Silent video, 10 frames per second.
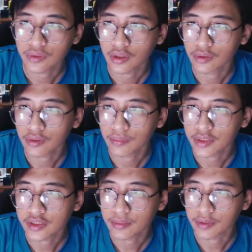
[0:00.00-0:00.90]
oh no,
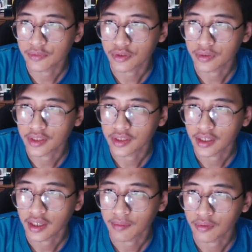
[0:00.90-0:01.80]
maximum, sorry,
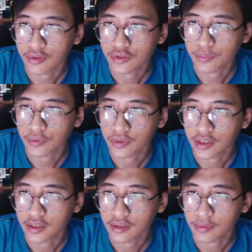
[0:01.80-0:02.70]
I'm going to put
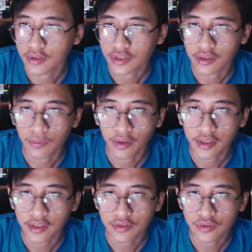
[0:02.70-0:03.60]
right here because I don't want
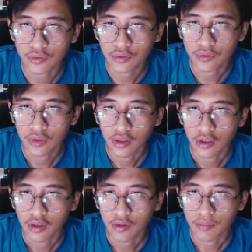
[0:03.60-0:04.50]
it to
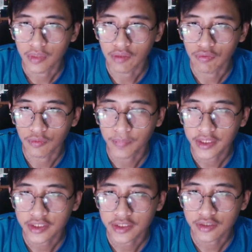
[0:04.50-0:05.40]
be full
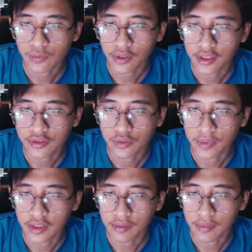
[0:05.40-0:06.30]
page, I just want it to
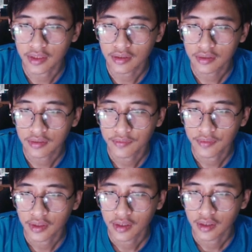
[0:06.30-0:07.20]
be in the middle.
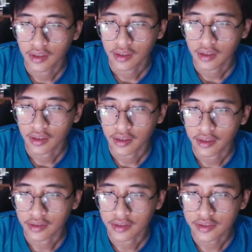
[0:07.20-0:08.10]

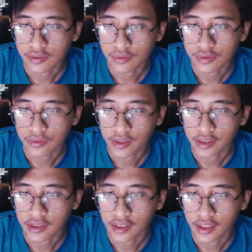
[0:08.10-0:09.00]
This also I
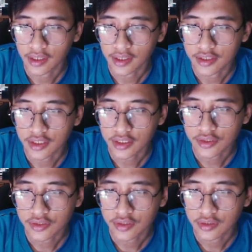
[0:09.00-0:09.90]
can
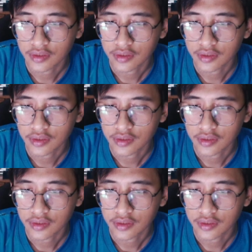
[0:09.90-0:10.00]
adjust,